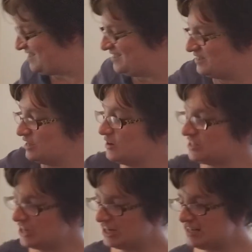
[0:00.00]
So I
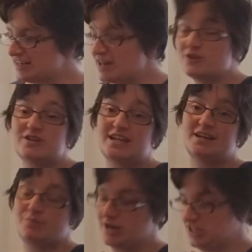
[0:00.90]
started another
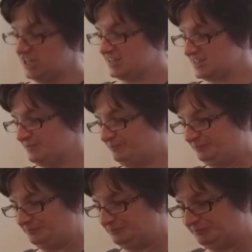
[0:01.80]
knitting project
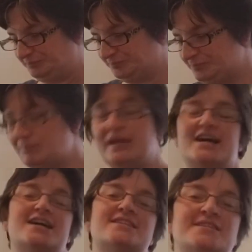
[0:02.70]

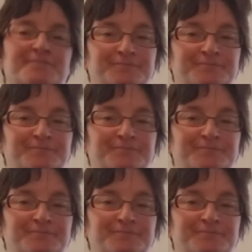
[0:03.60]
because